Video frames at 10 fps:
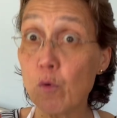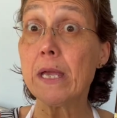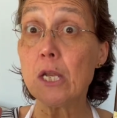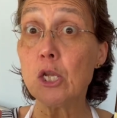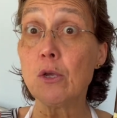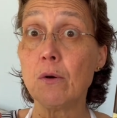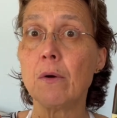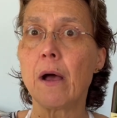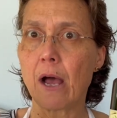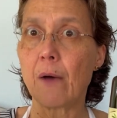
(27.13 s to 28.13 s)
we knew
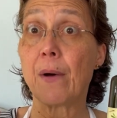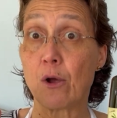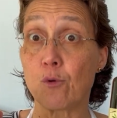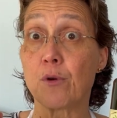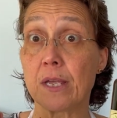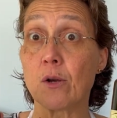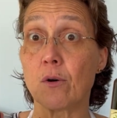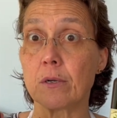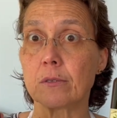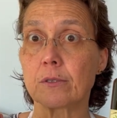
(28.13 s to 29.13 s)
about cooking
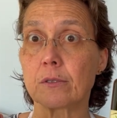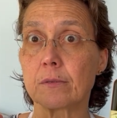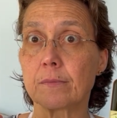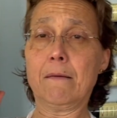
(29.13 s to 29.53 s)
oils.